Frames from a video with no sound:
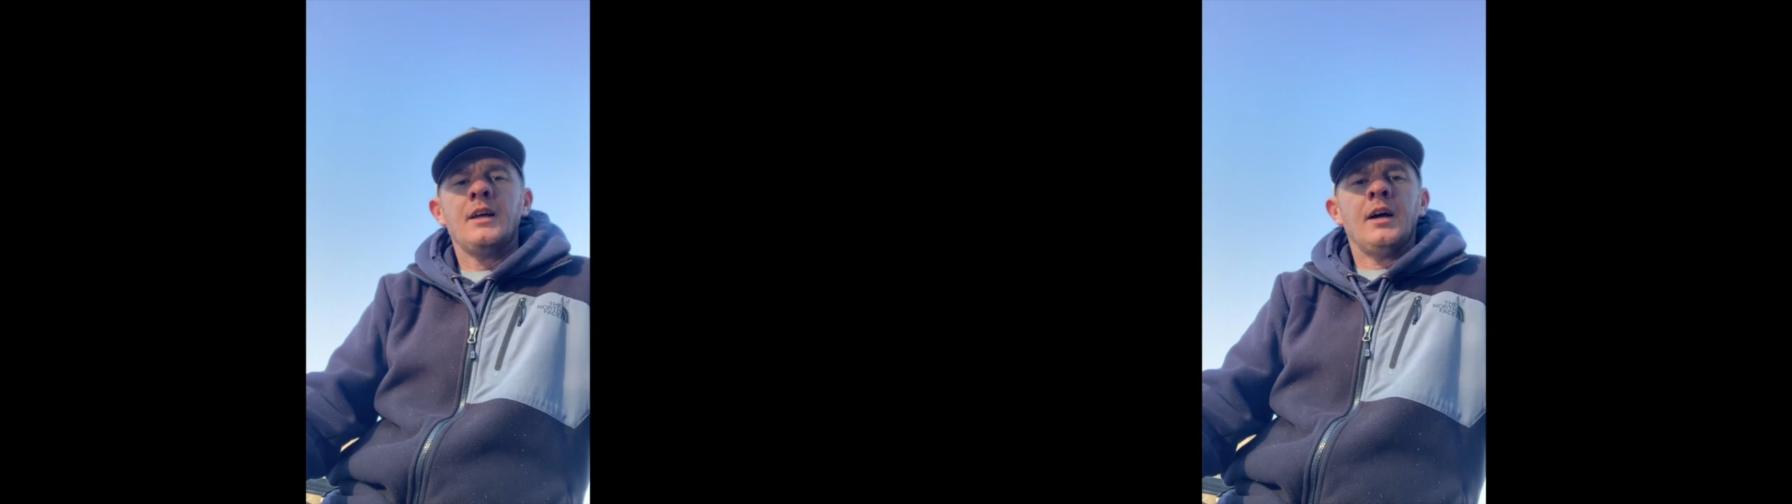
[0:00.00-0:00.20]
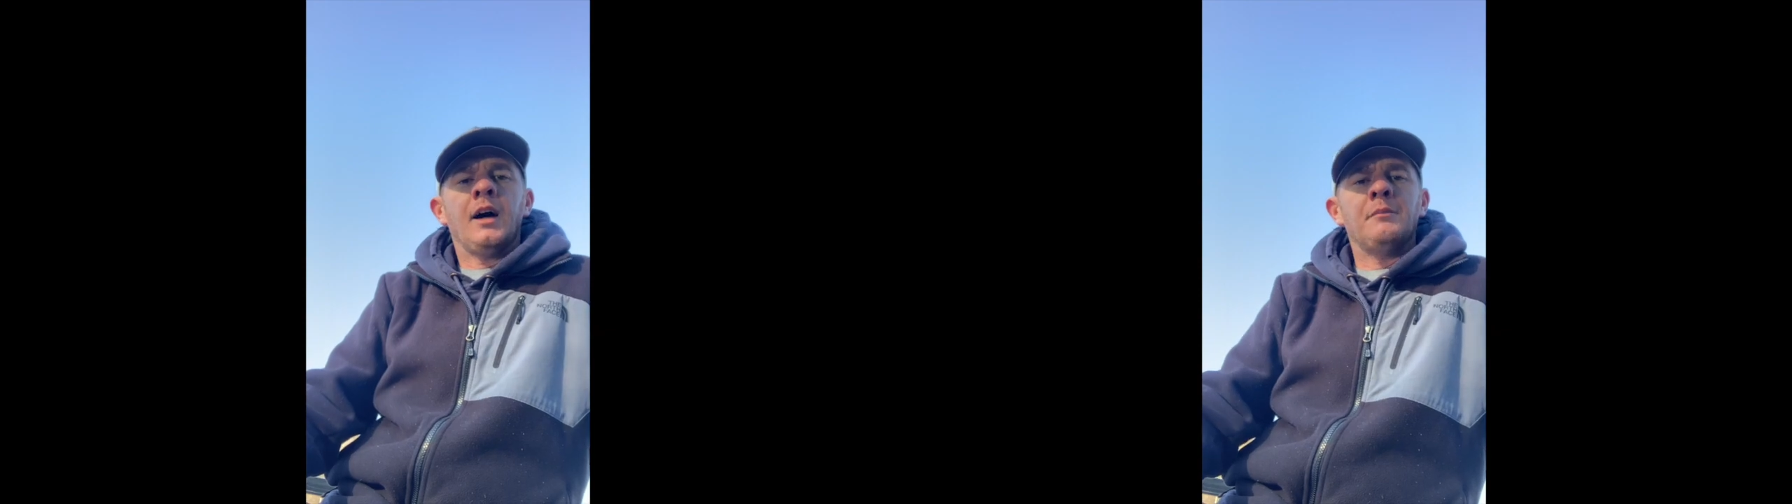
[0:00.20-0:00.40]

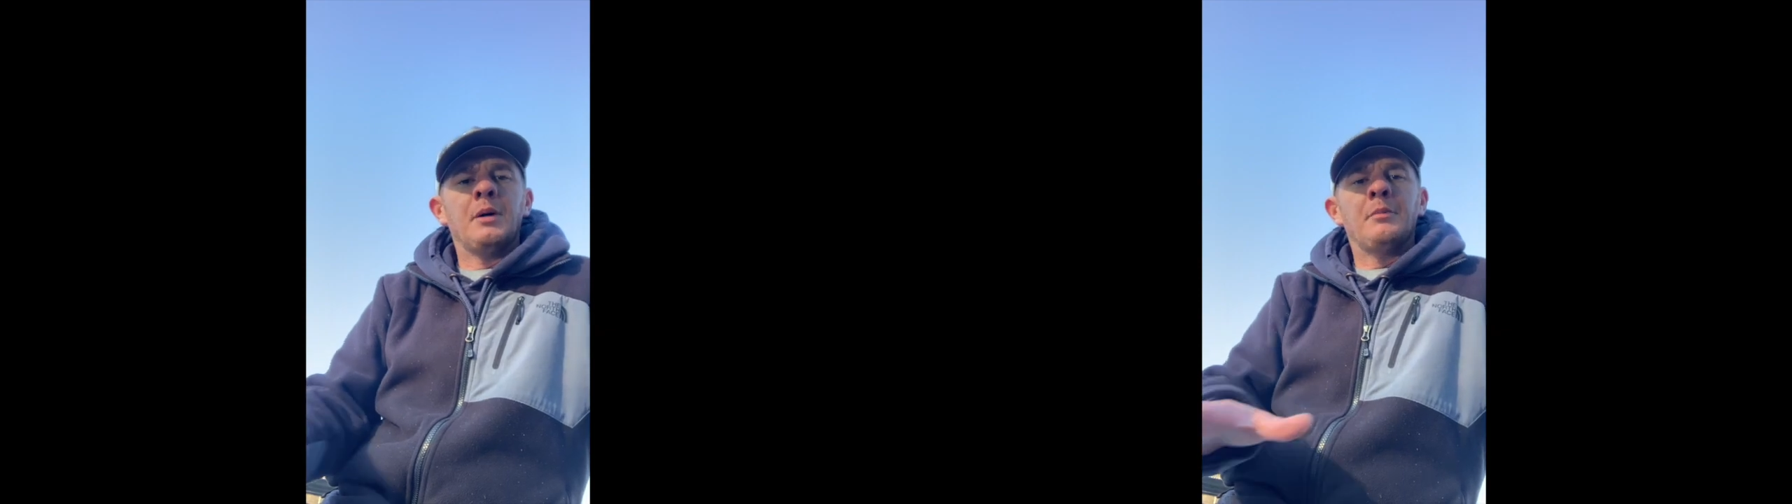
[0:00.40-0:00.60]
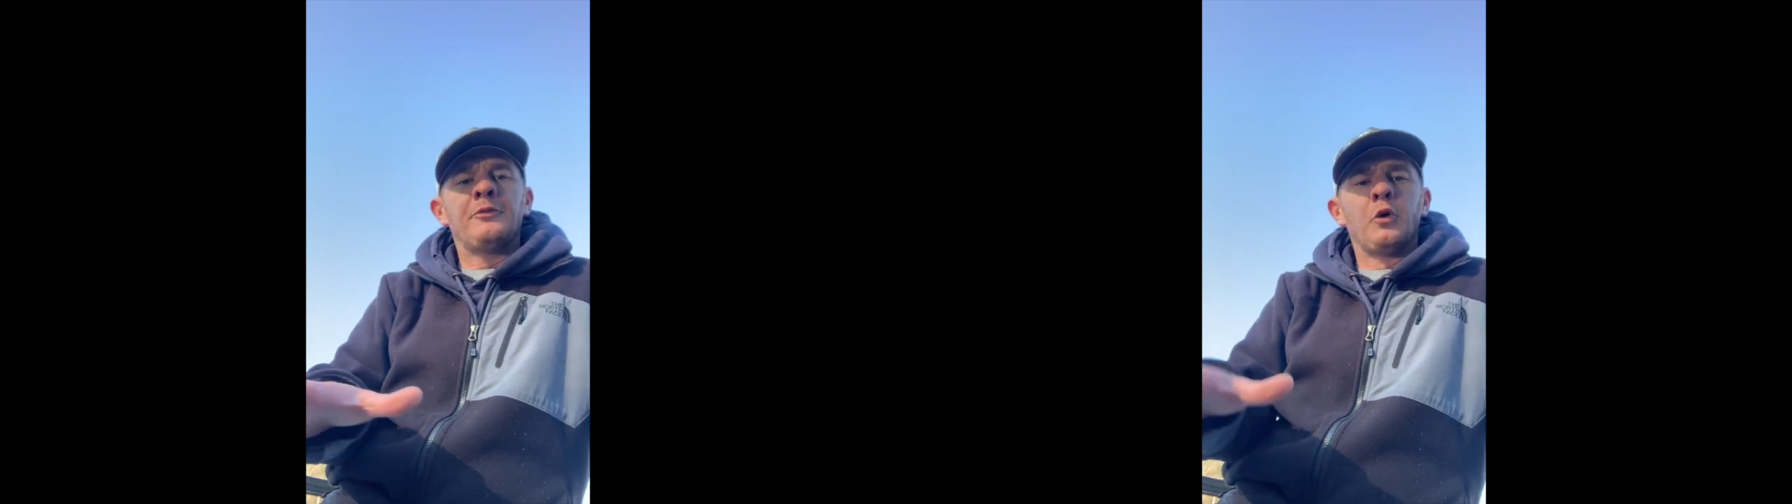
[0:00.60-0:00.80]
But
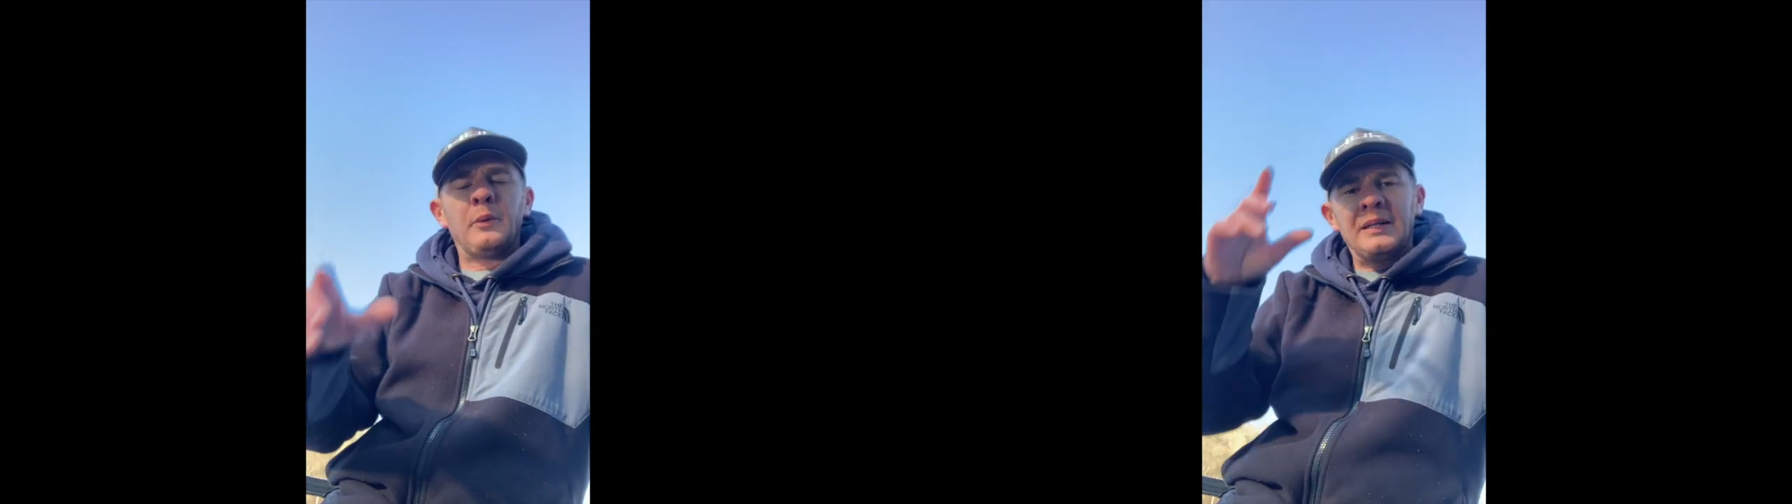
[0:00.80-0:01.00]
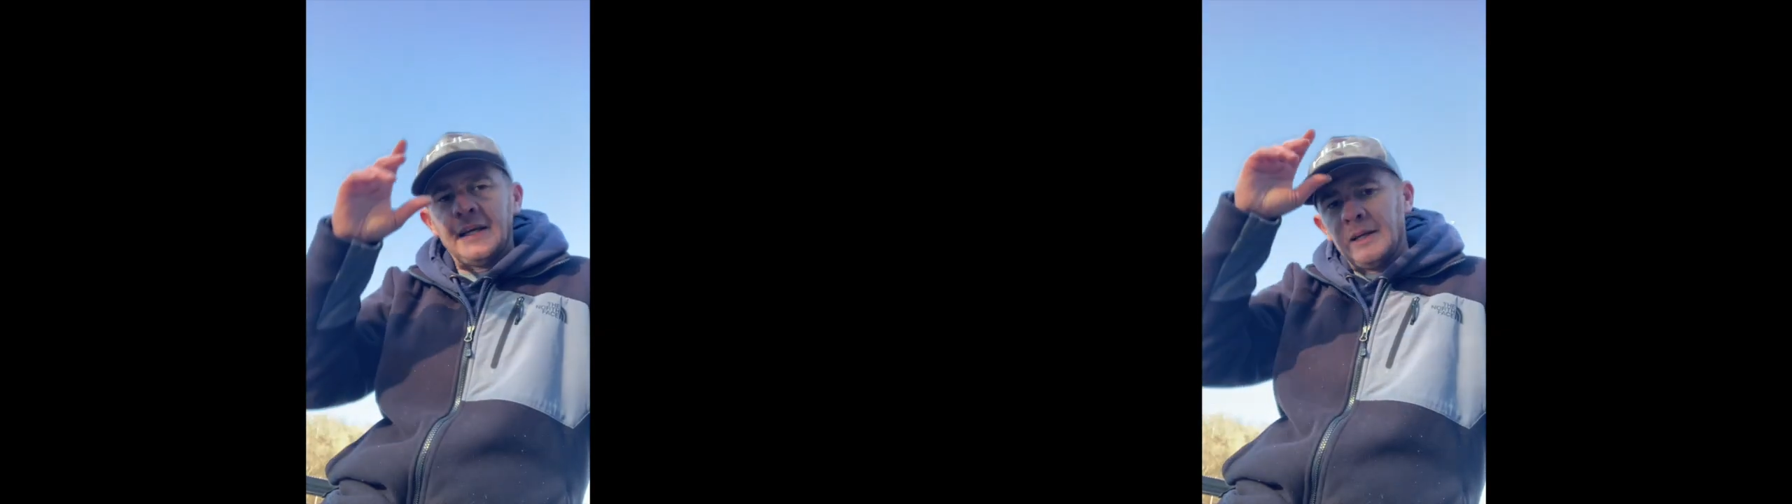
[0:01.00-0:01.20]
before
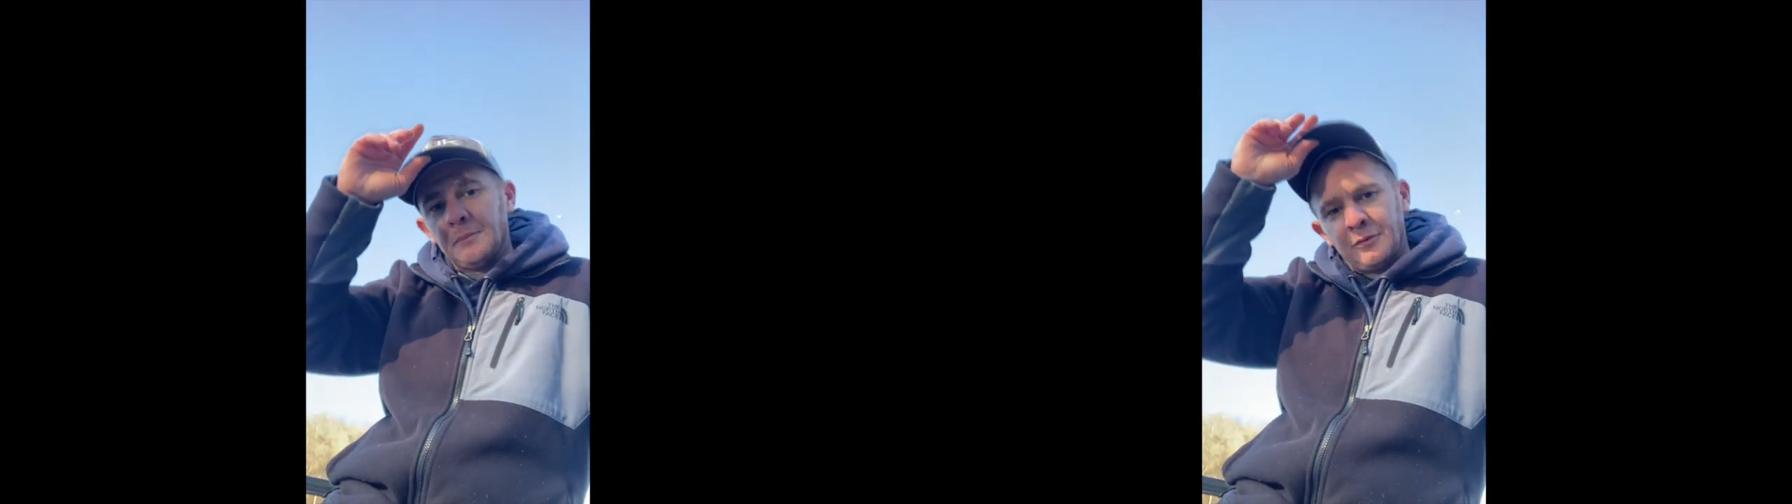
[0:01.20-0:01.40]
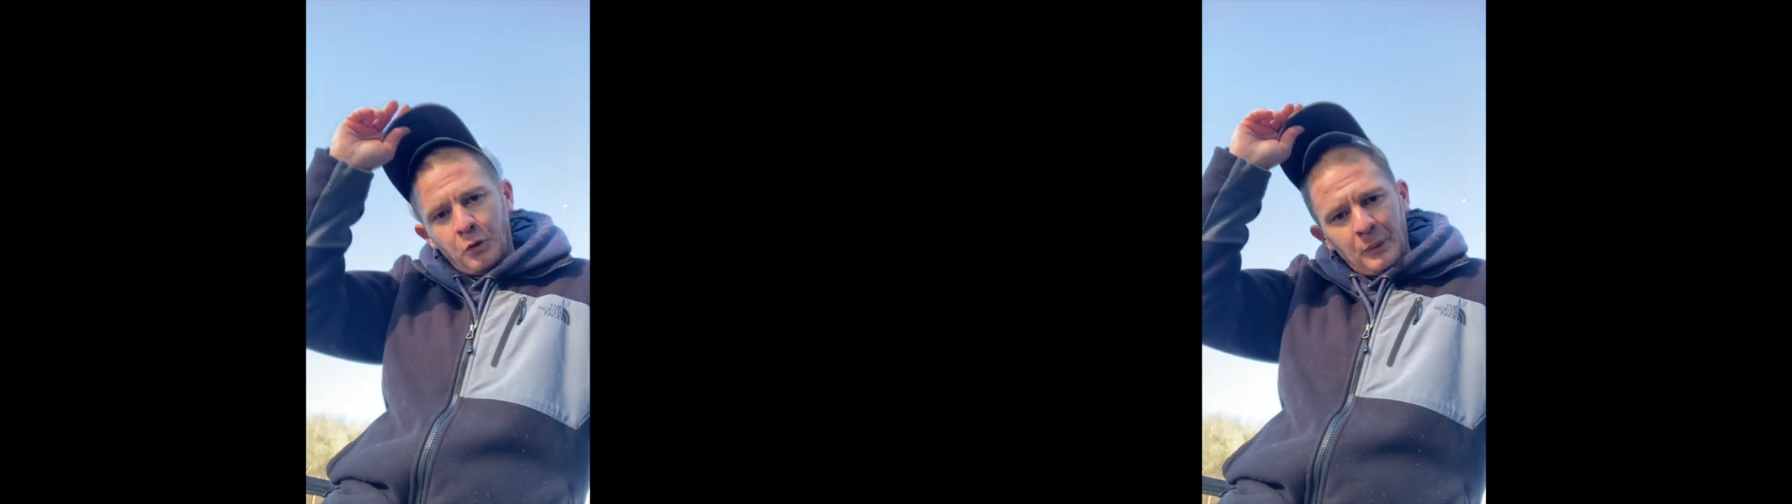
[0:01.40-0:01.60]
we
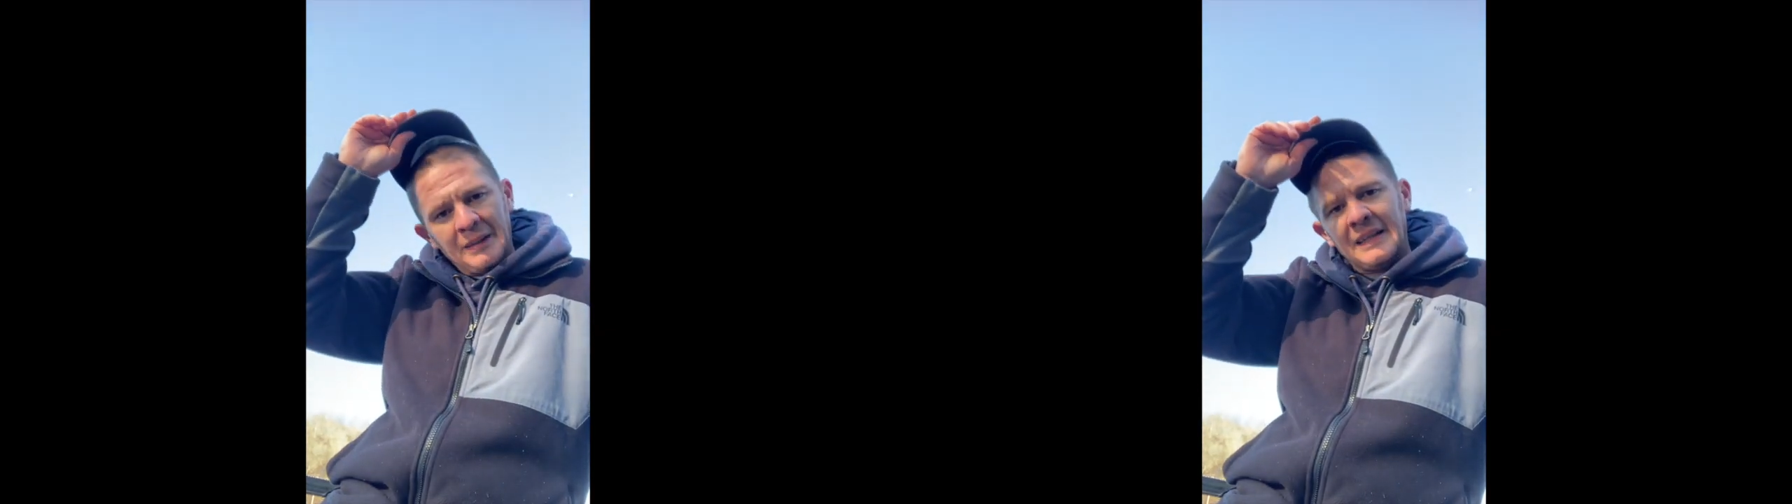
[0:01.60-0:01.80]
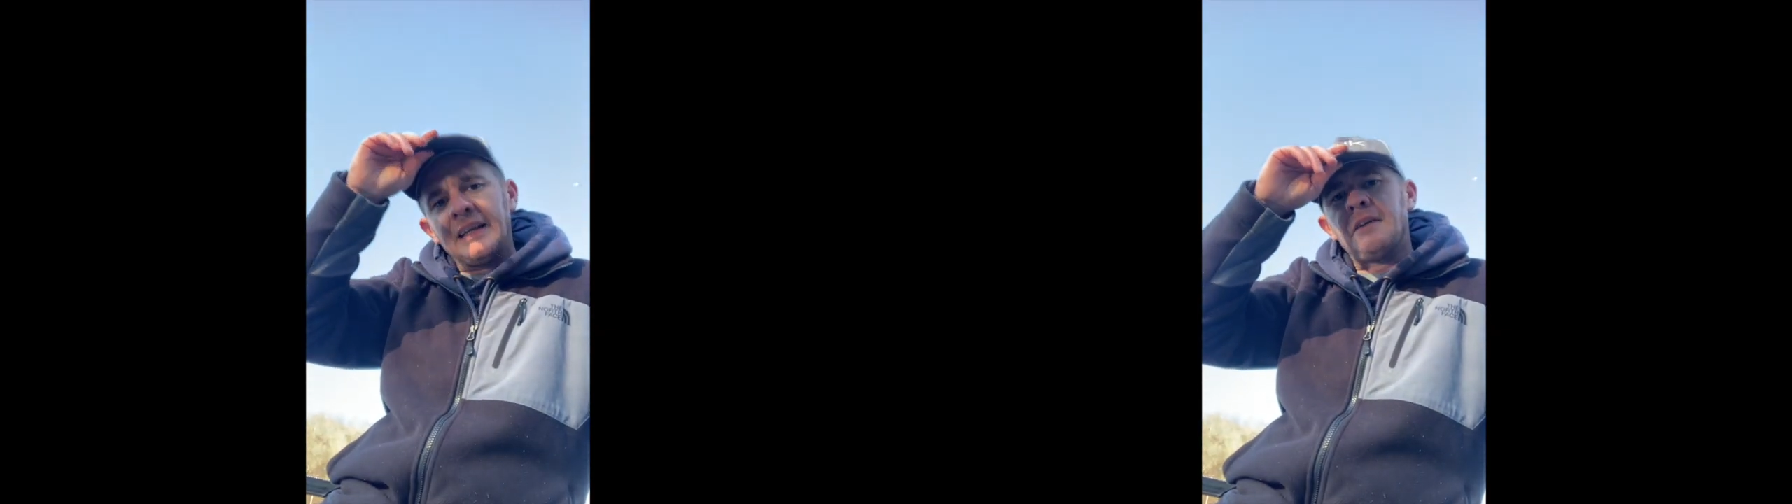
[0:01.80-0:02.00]

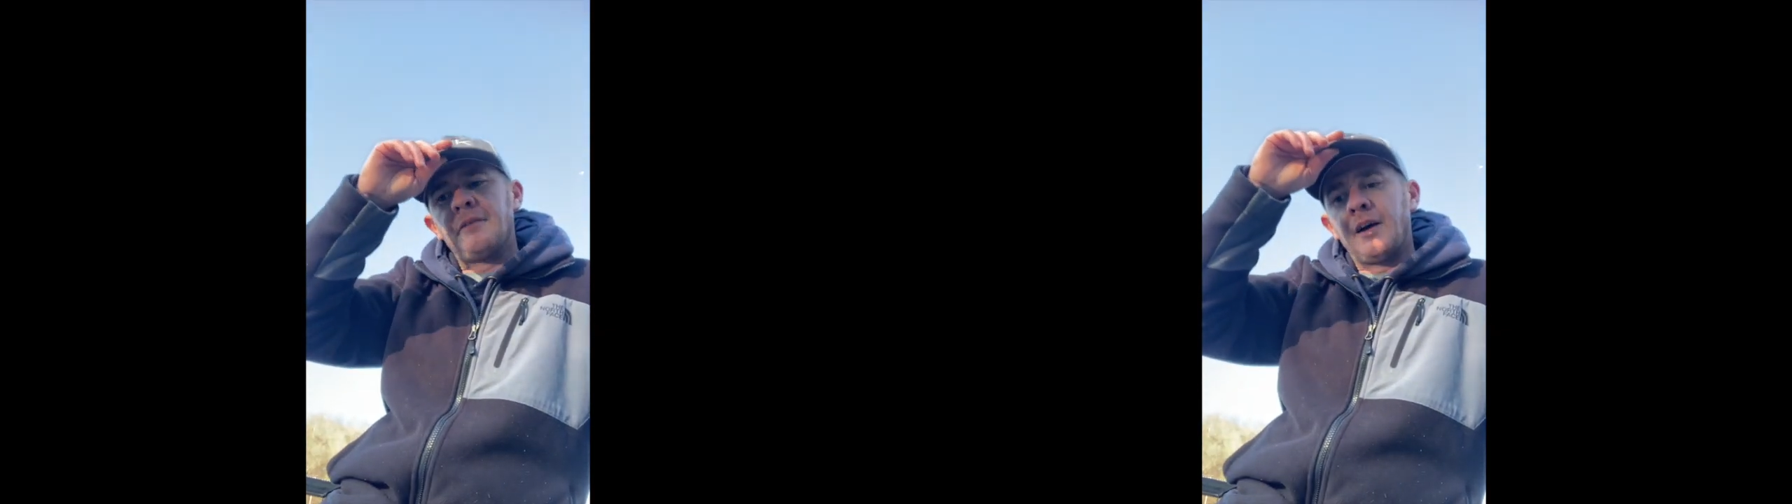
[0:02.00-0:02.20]
leave,